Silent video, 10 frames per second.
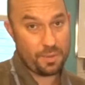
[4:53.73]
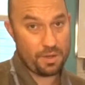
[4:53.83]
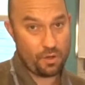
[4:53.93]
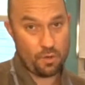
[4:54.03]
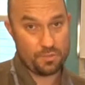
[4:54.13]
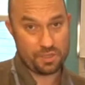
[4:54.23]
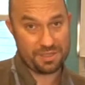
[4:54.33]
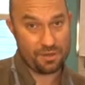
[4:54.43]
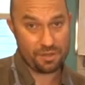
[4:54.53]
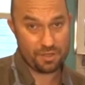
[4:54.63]
part at home, just
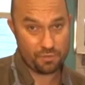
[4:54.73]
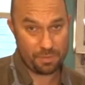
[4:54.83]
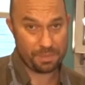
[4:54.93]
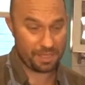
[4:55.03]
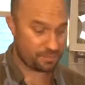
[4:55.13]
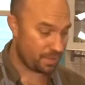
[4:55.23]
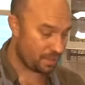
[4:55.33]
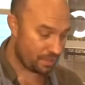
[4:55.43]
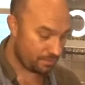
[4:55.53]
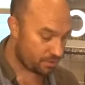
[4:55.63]
searing the shrimp last
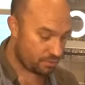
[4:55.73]
minute, it